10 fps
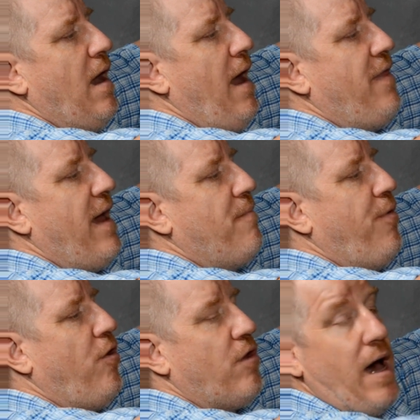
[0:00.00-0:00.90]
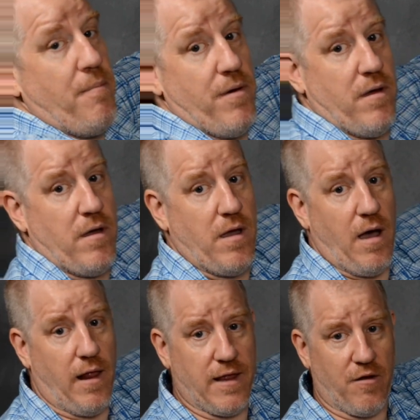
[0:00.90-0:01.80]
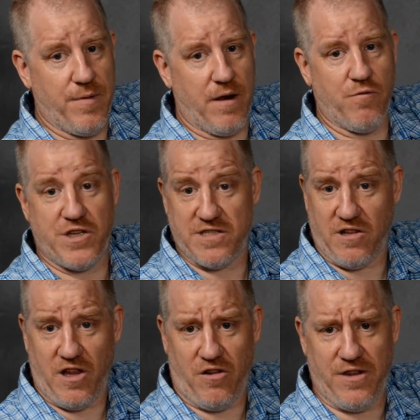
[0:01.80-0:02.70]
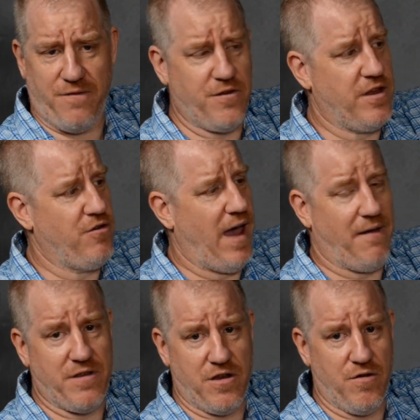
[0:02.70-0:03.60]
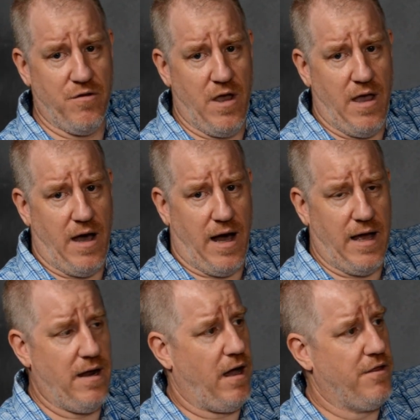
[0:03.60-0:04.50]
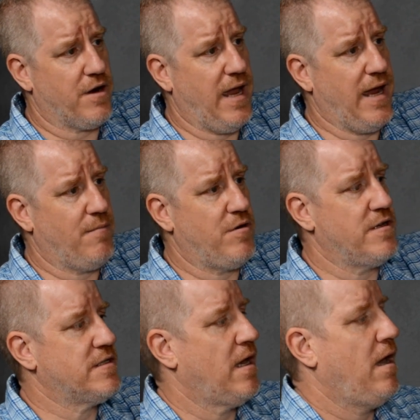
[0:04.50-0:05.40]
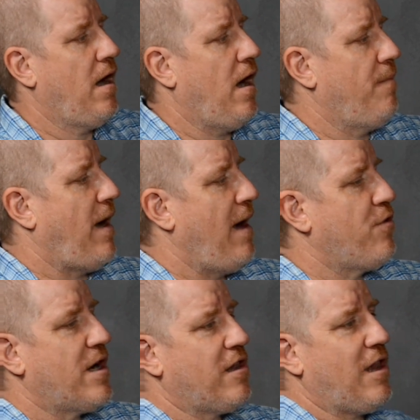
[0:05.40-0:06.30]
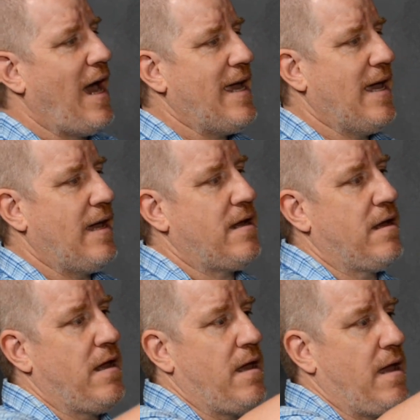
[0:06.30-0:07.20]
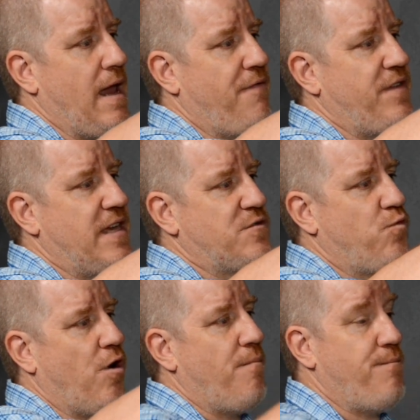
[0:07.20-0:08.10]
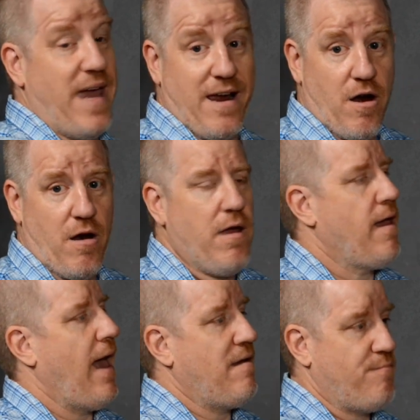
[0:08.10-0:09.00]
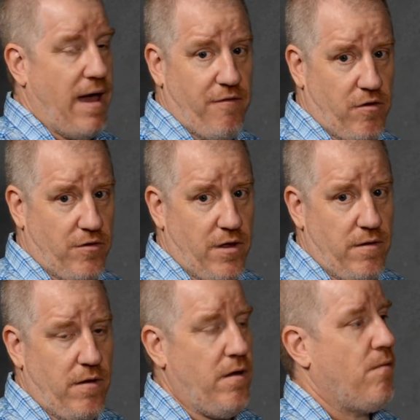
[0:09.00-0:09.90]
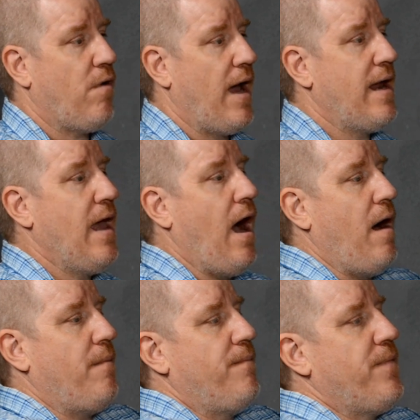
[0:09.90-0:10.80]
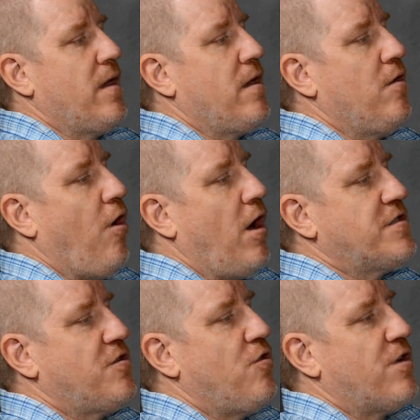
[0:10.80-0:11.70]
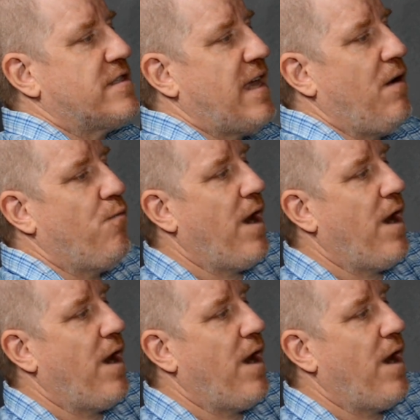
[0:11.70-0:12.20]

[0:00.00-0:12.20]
and then pull up a little bit, which is a little different than you have to do on other cameras. I would like it if these were bigger and beveled, right? You also notice that